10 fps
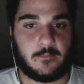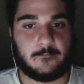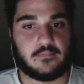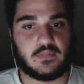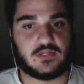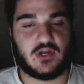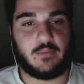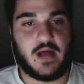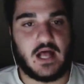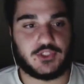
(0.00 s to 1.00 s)
They're trying to
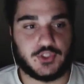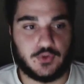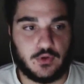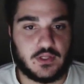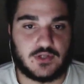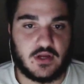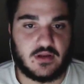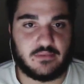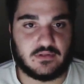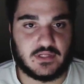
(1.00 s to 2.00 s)
pass short. They're trying to
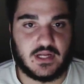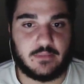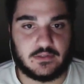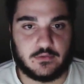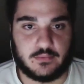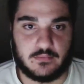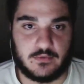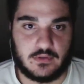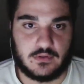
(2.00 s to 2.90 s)
build it up a little bit more.